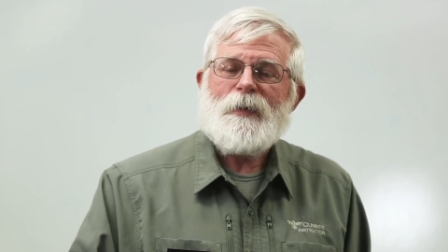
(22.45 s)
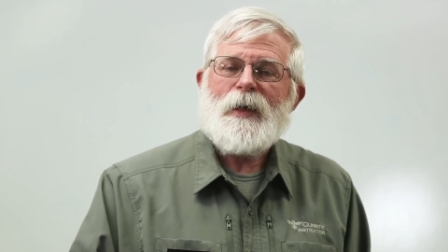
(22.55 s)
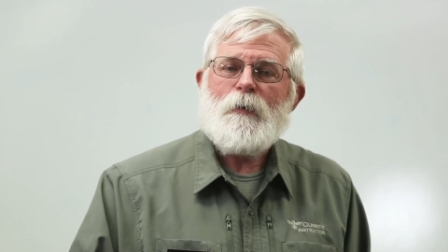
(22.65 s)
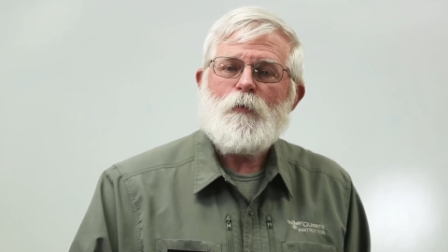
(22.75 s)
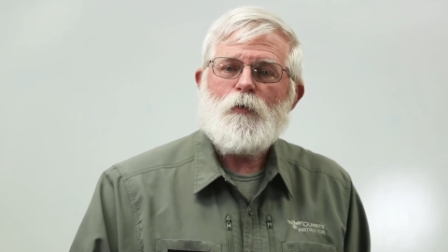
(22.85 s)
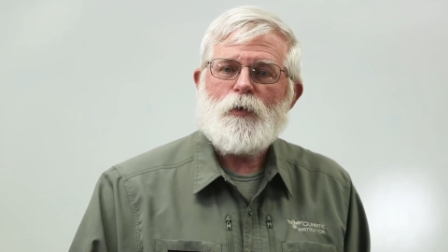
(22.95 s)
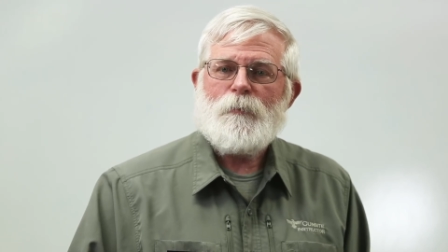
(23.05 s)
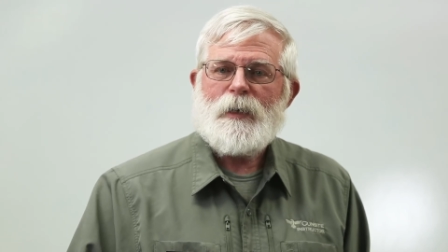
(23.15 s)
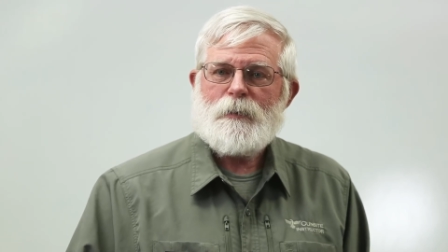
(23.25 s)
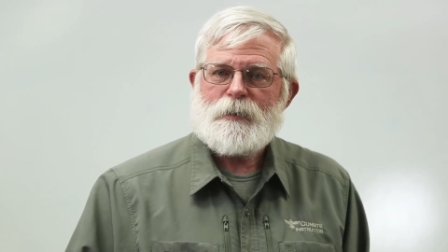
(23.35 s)
and that
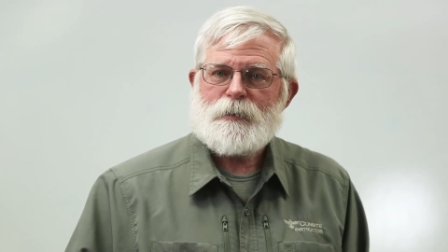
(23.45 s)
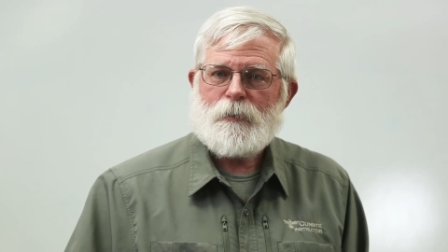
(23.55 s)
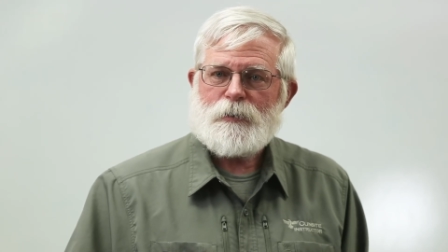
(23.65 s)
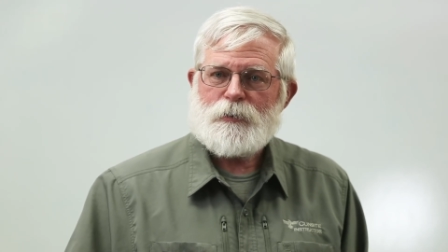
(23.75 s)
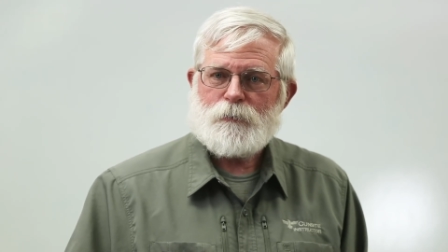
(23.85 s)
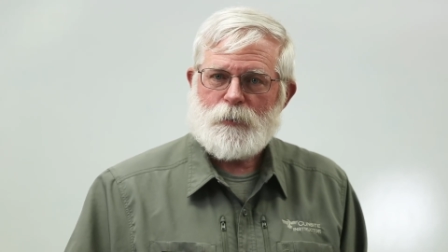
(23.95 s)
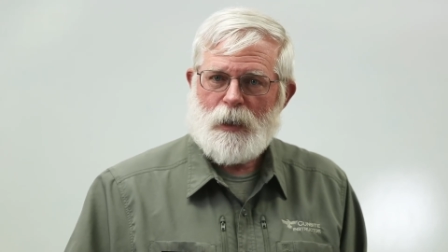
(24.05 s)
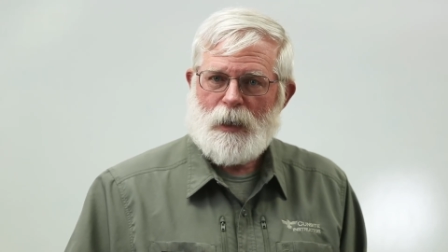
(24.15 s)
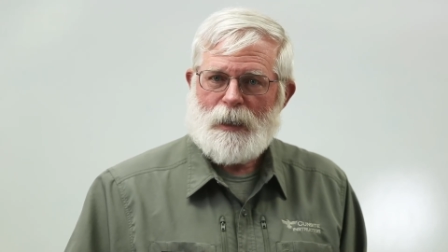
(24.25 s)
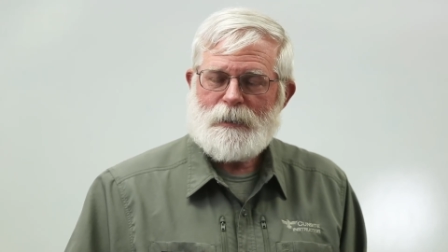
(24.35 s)
warm air starts to
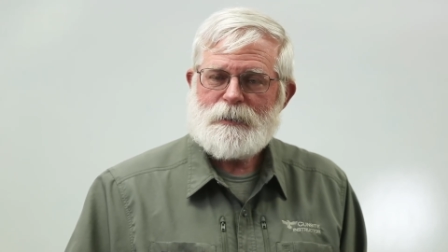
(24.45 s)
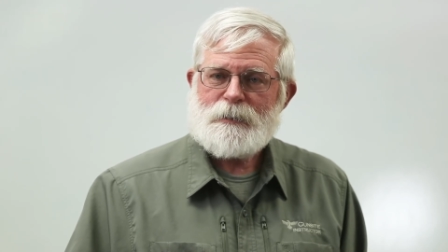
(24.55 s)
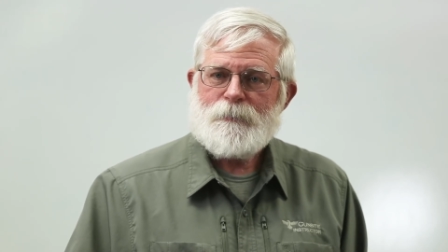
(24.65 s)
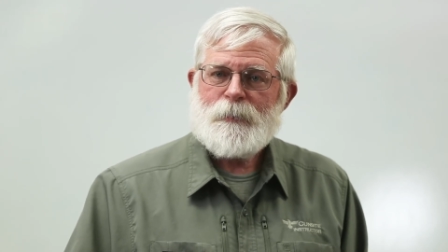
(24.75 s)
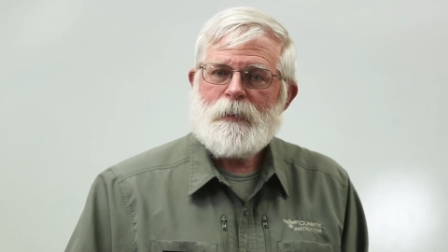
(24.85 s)
rise.